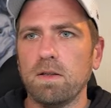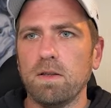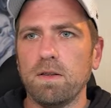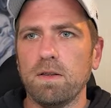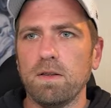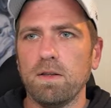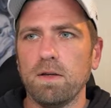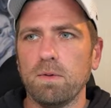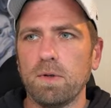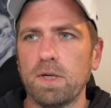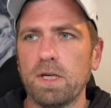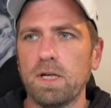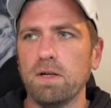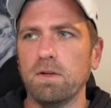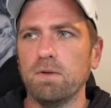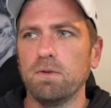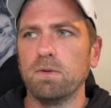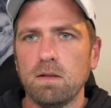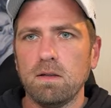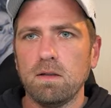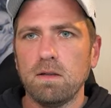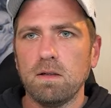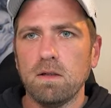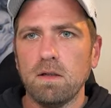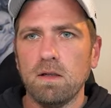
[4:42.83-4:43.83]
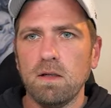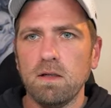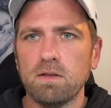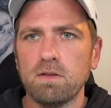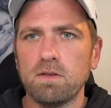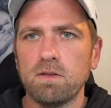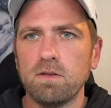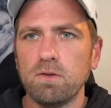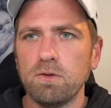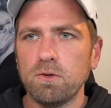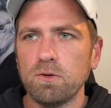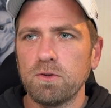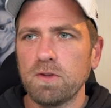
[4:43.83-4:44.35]
There we go. Let's
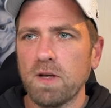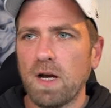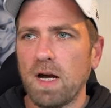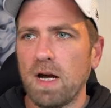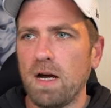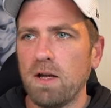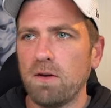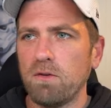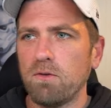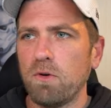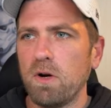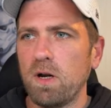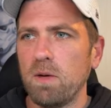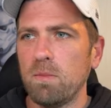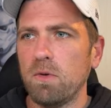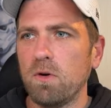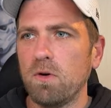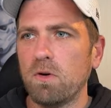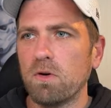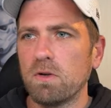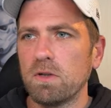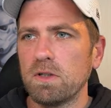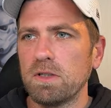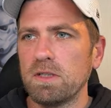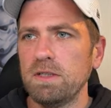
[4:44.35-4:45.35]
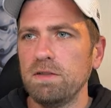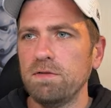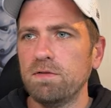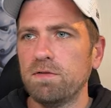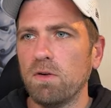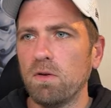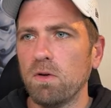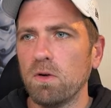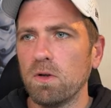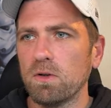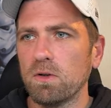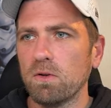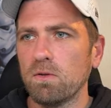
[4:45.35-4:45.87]
use unwrap or
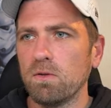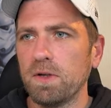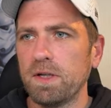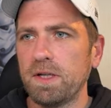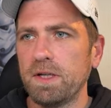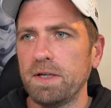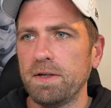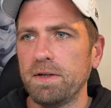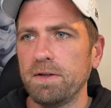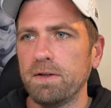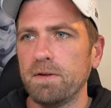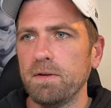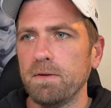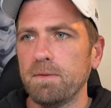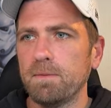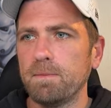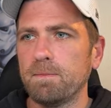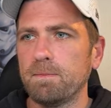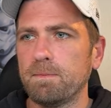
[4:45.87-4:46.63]
default over here.